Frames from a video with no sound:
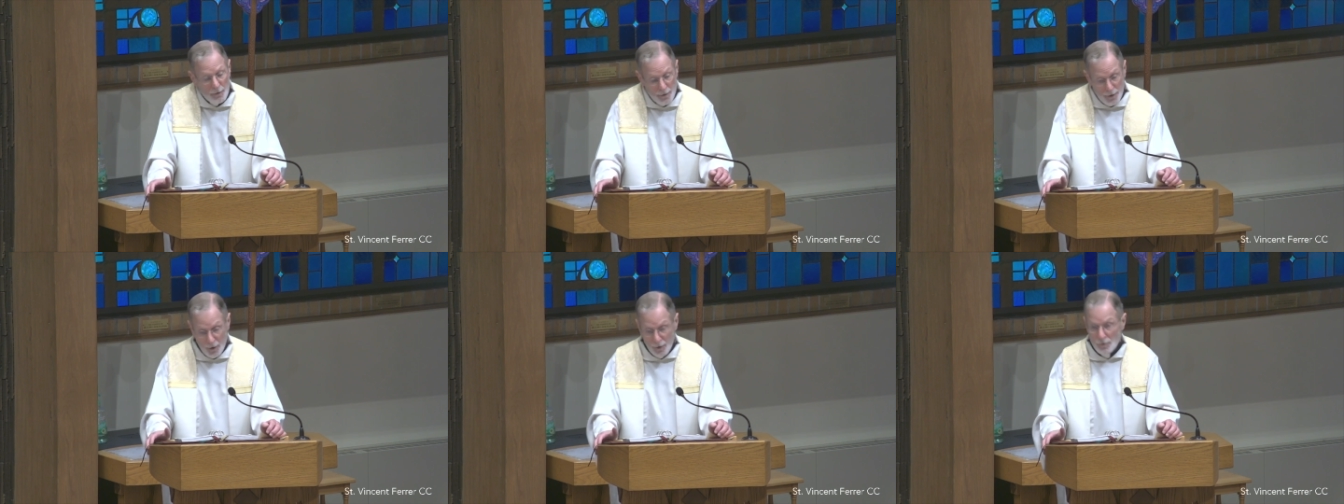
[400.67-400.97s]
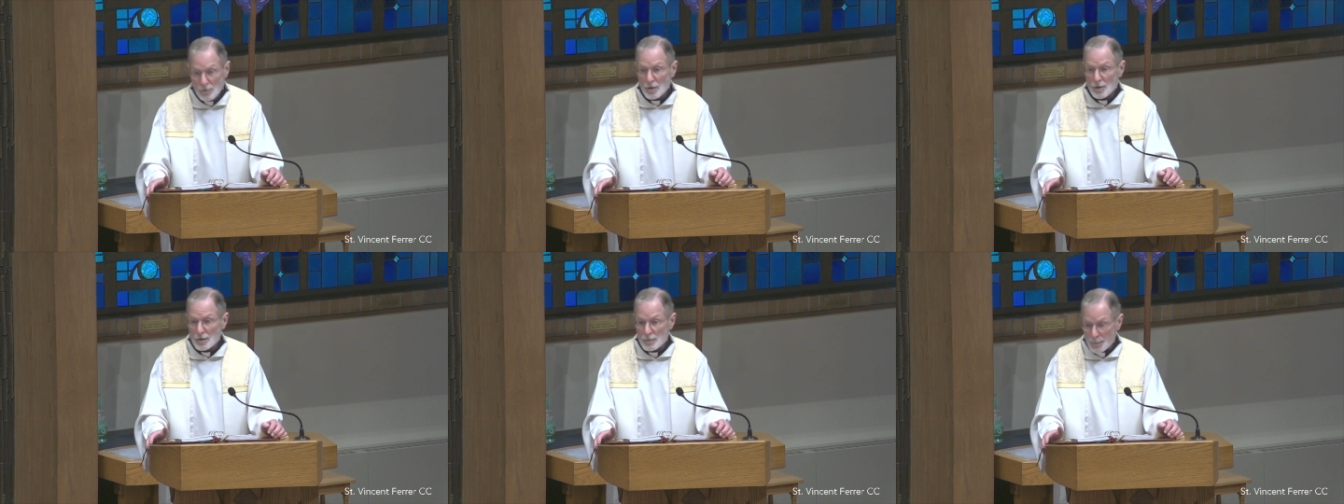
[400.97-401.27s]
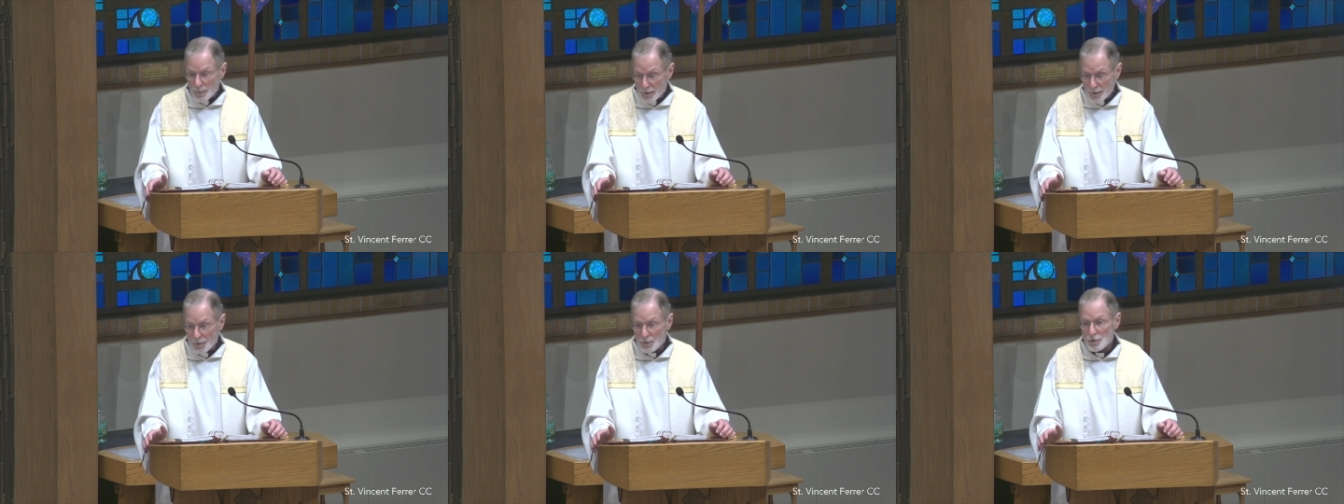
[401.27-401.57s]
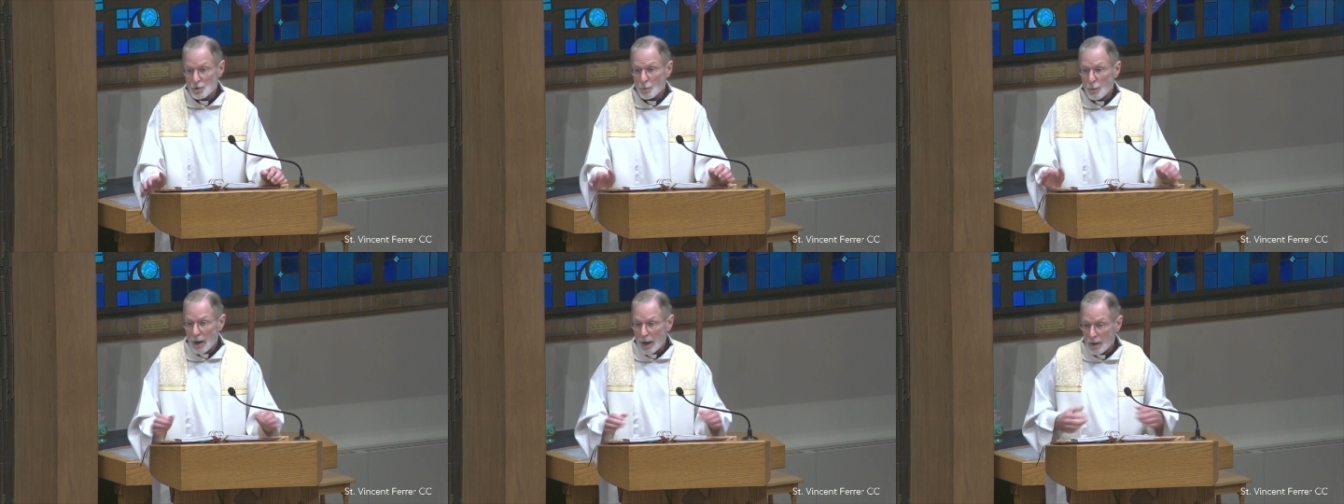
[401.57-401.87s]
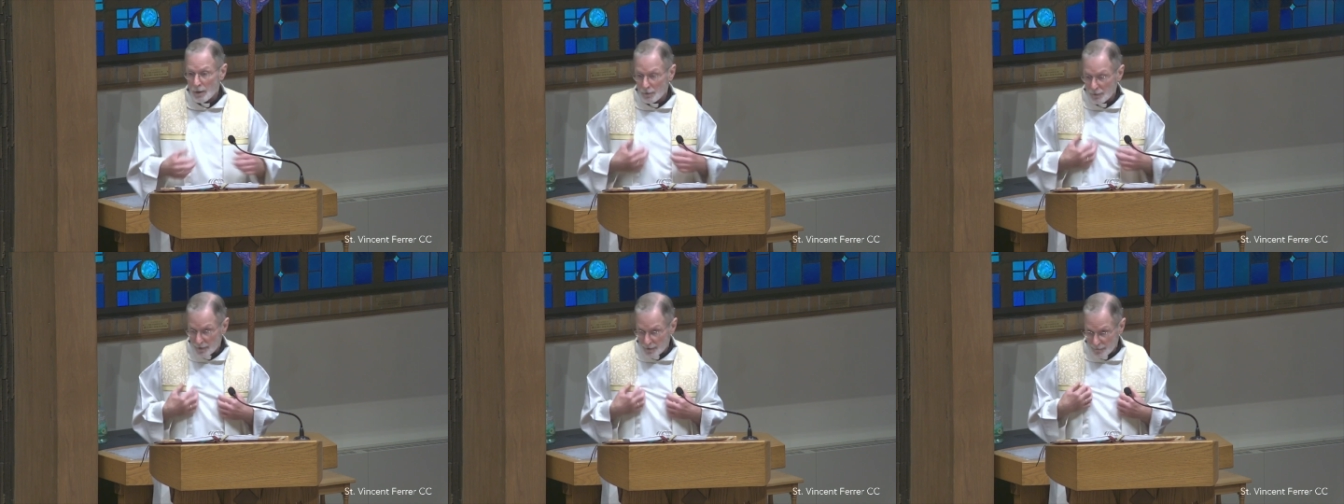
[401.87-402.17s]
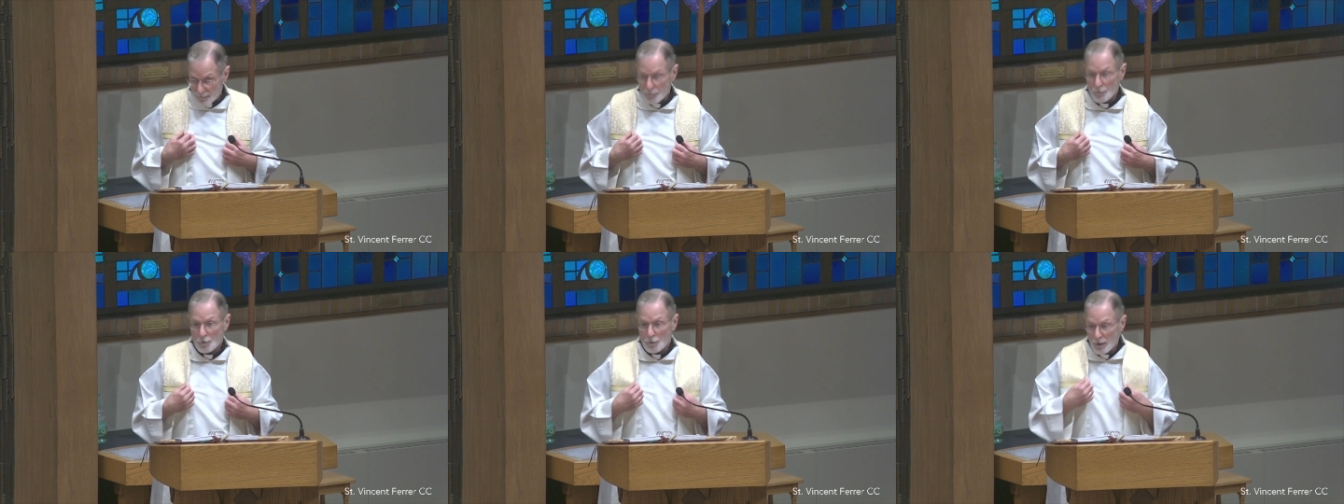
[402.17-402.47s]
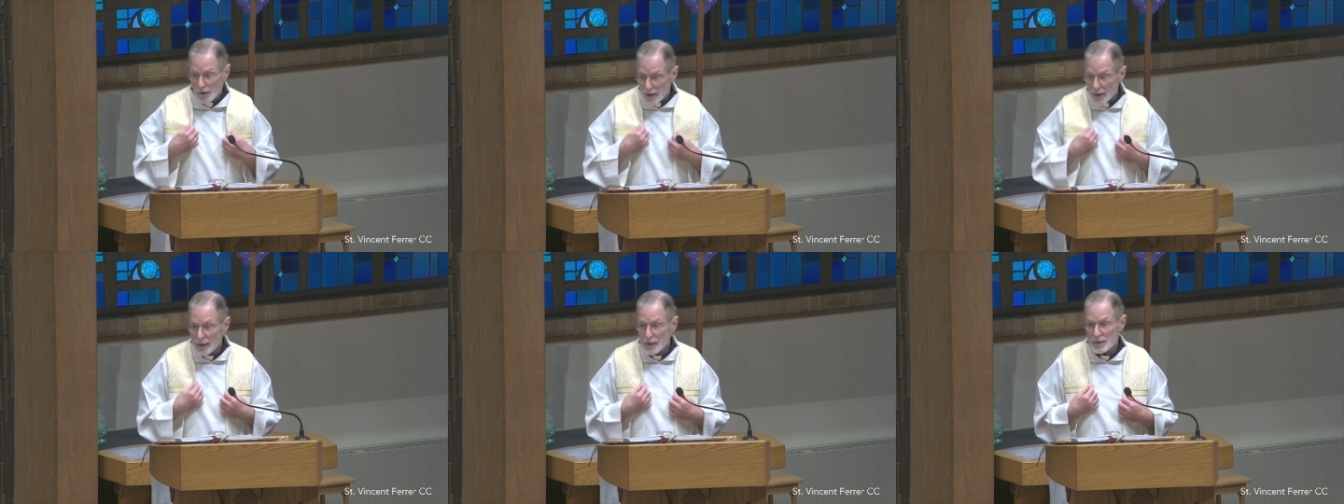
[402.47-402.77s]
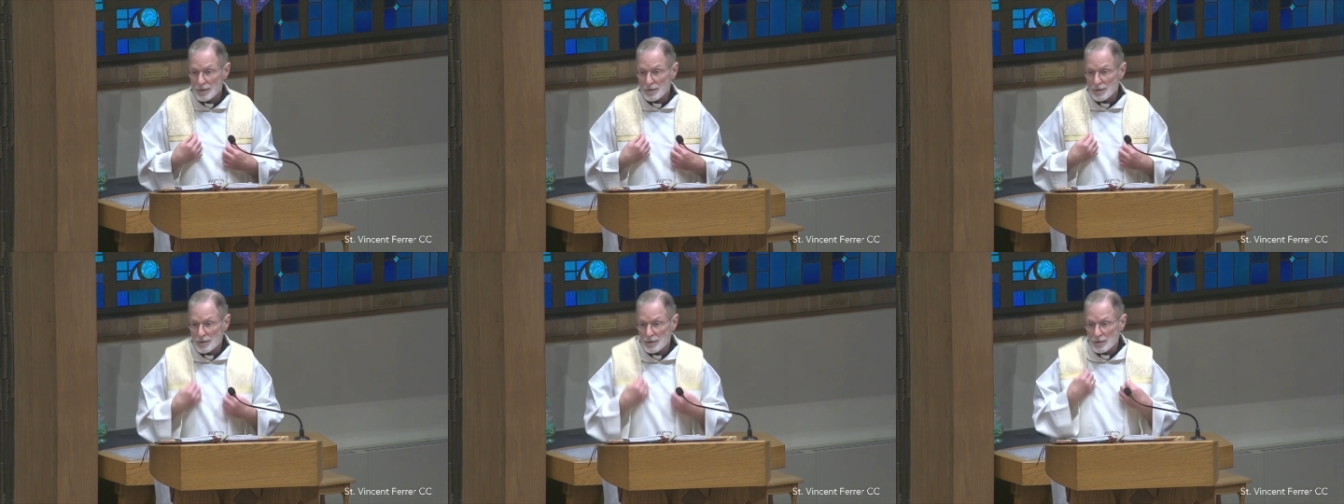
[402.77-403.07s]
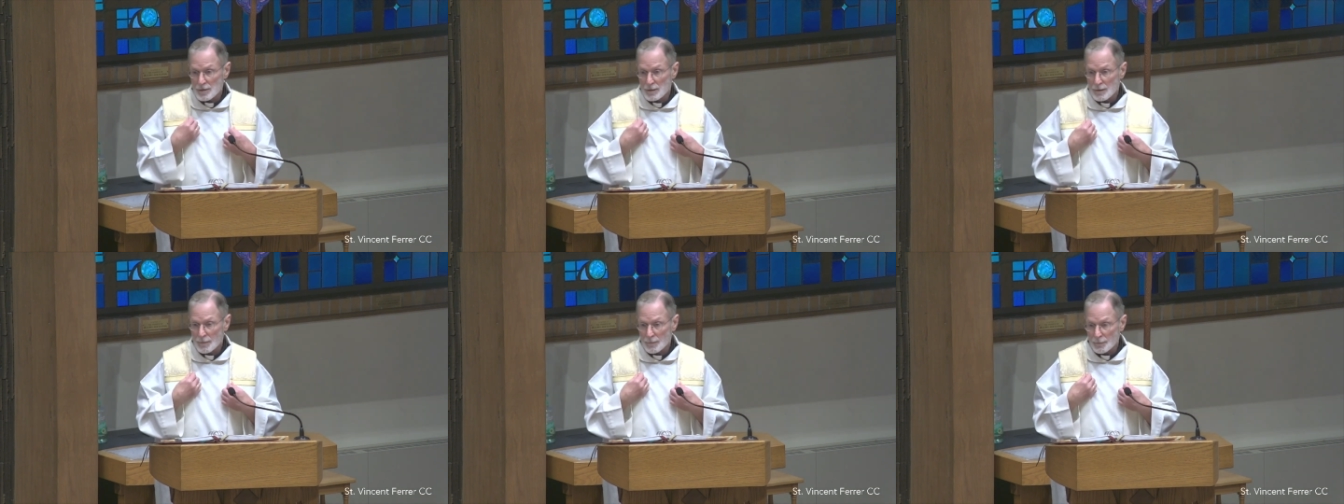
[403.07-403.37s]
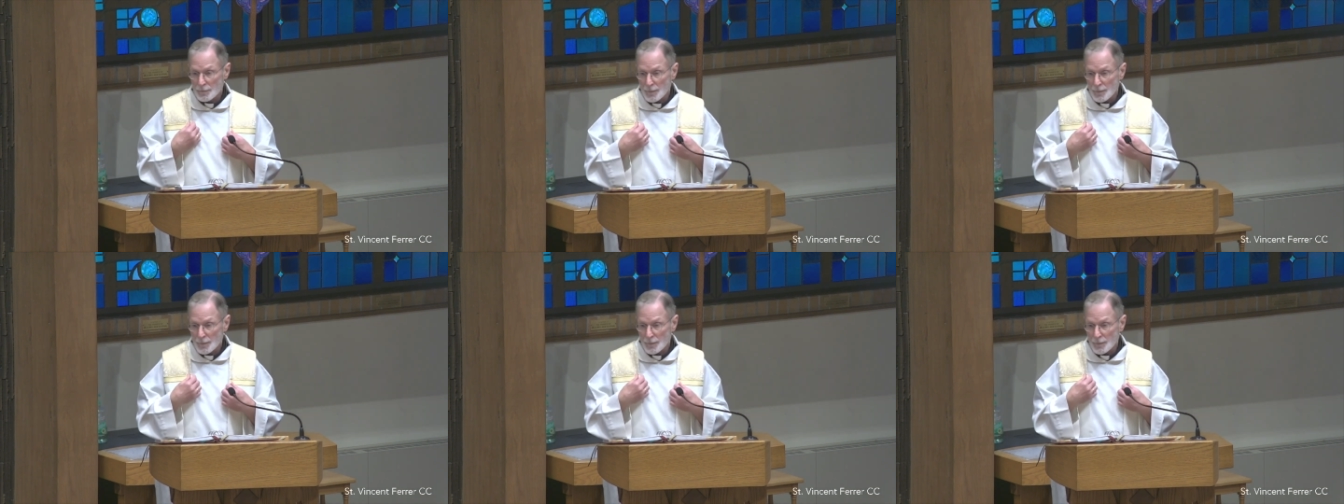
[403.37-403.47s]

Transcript: There's a spirituality of grace.